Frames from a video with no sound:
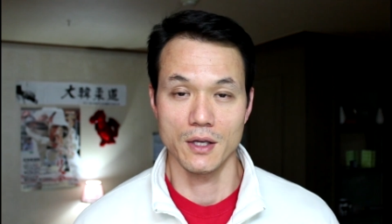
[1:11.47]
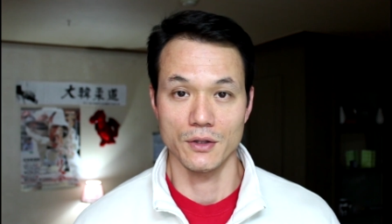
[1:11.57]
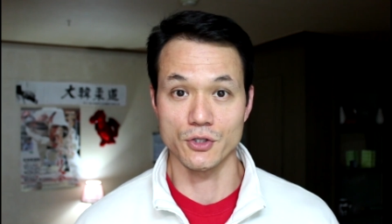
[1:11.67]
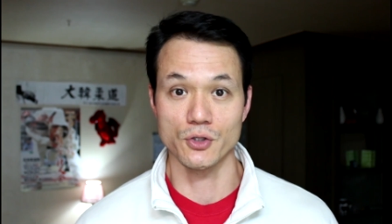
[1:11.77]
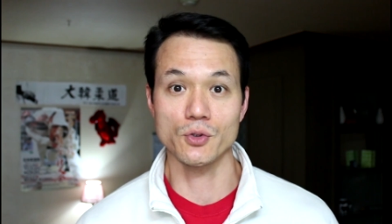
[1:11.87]

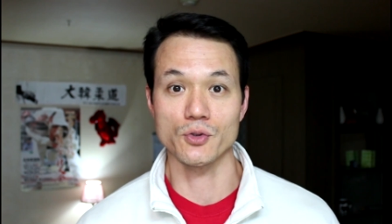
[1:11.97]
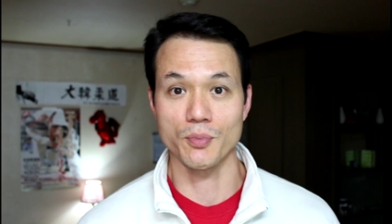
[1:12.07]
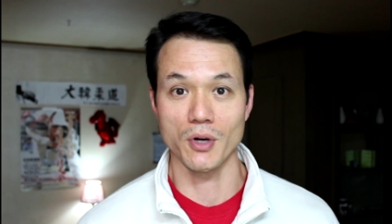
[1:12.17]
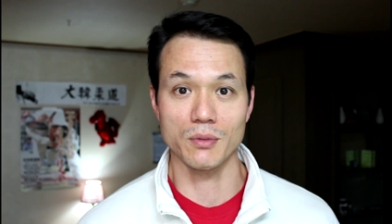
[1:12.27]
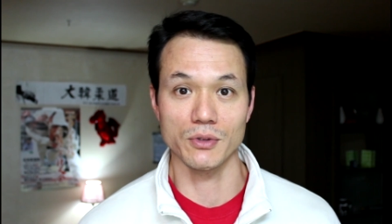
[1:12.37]
The students were
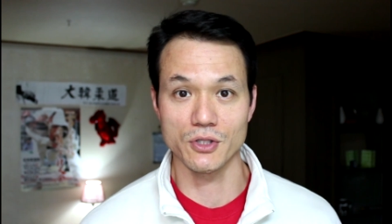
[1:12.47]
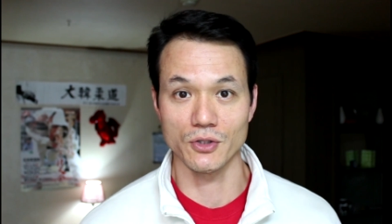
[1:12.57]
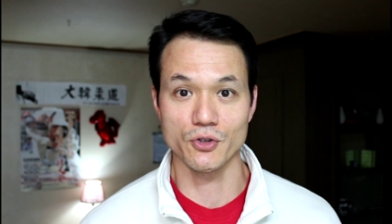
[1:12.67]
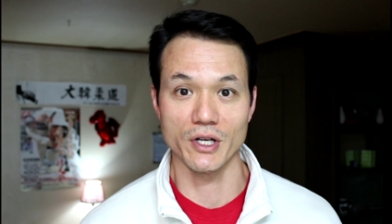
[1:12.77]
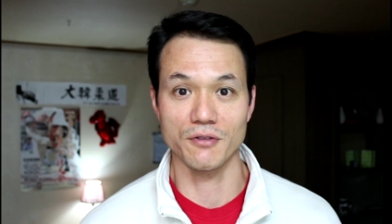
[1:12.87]
probably
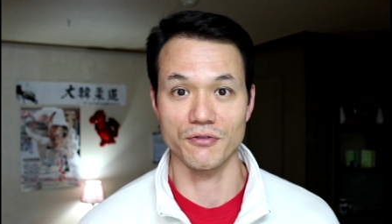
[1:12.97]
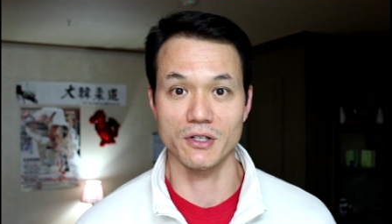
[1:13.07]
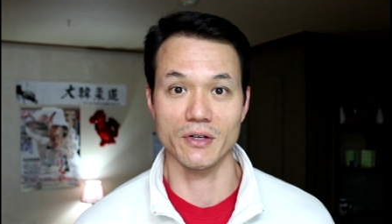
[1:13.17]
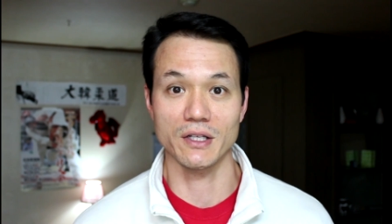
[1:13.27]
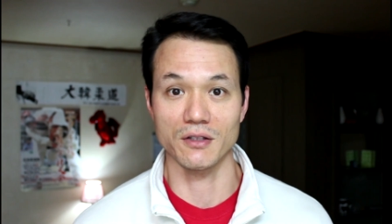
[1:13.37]
still trying to
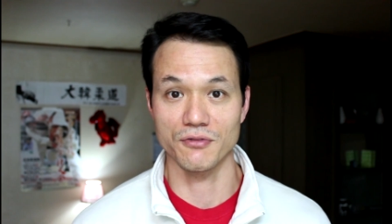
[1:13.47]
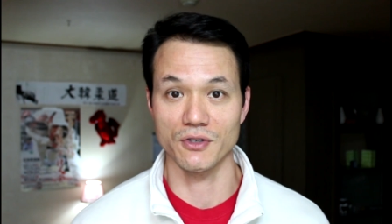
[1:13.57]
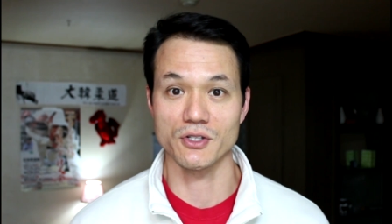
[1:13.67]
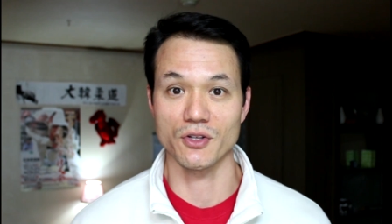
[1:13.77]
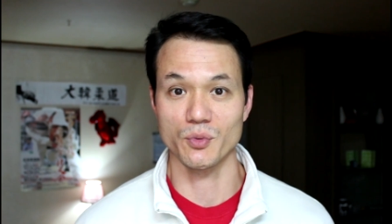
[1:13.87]
figure out the
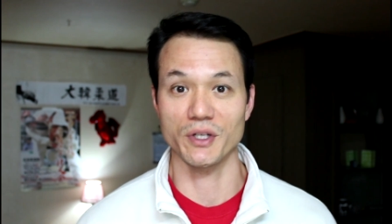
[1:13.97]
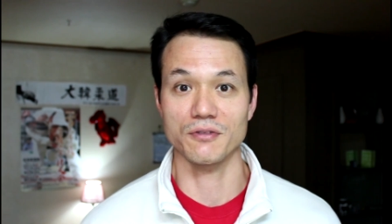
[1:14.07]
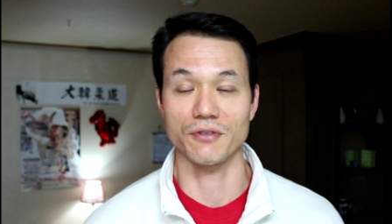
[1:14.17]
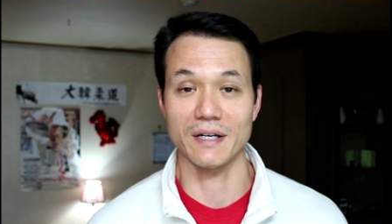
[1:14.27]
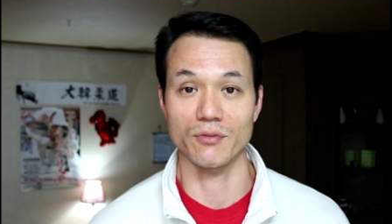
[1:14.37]
first 3 to
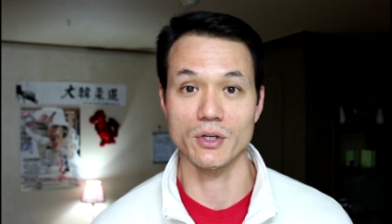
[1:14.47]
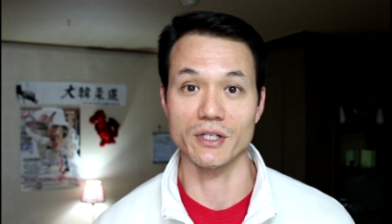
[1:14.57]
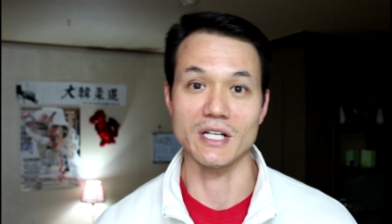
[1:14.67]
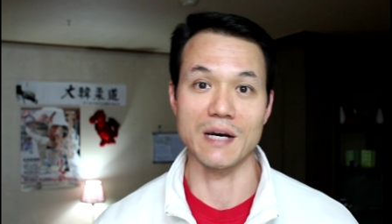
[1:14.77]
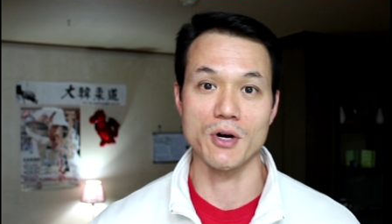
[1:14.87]
5
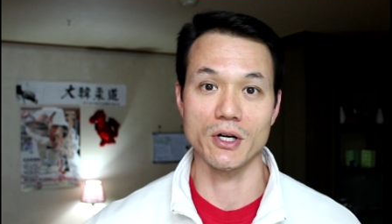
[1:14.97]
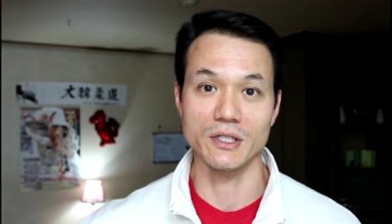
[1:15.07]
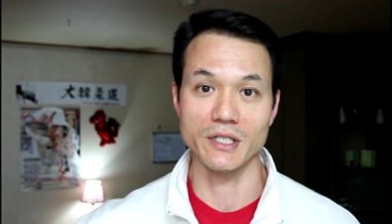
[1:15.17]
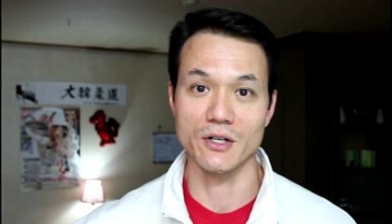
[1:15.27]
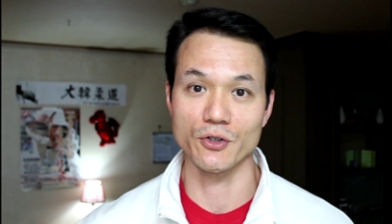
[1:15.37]
words and I'm
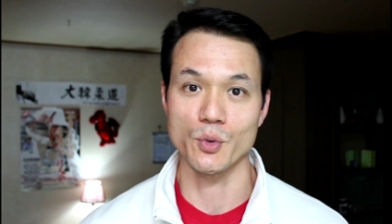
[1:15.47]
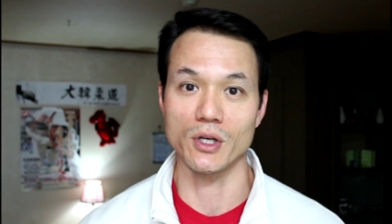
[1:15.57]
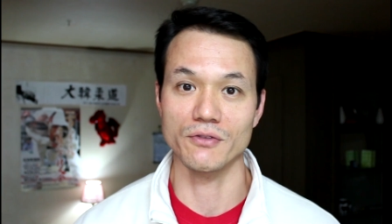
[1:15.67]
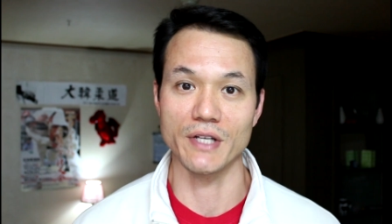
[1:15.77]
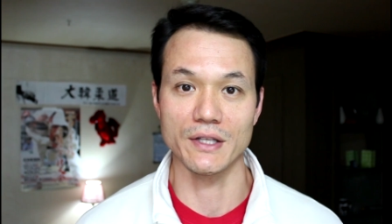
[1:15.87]
already 10 or
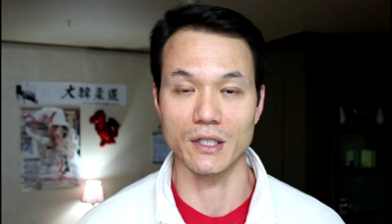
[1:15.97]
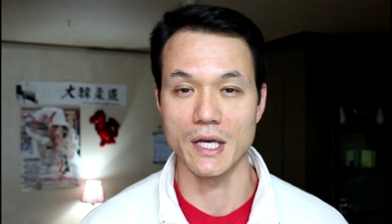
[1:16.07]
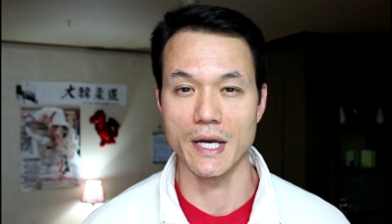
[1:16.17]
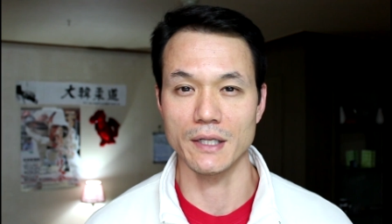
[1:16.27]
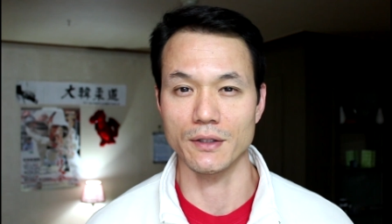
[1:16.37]
12 down the
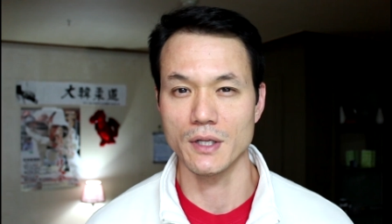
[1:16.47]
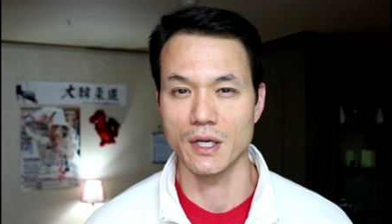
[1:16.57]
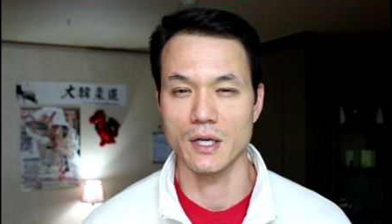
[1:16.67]
line and